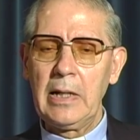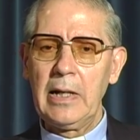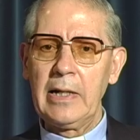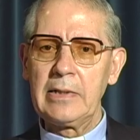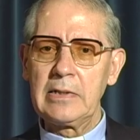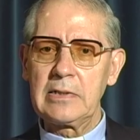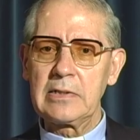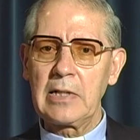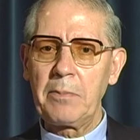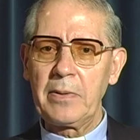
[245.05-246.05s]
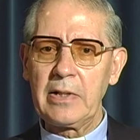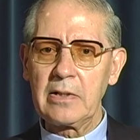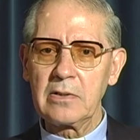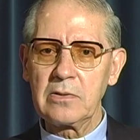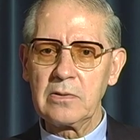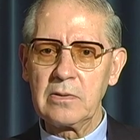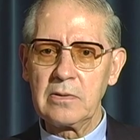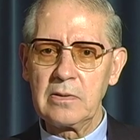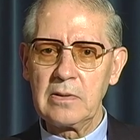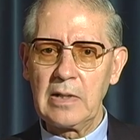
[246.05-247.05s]
And this is happening
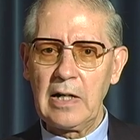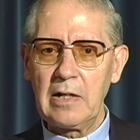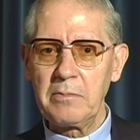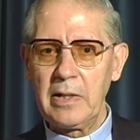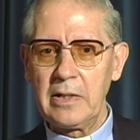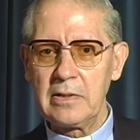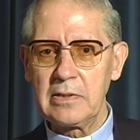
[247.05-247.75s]
to our men,